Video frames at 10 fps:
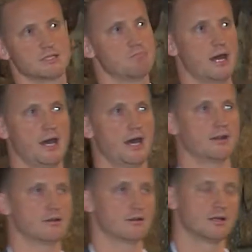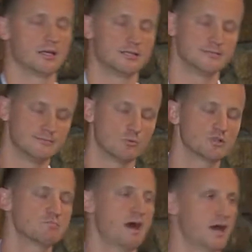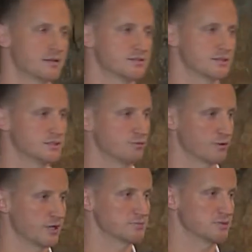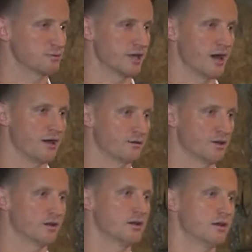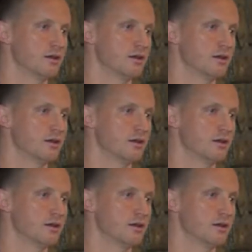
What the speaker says: bad. What's bad is 64,000 people dying, okay?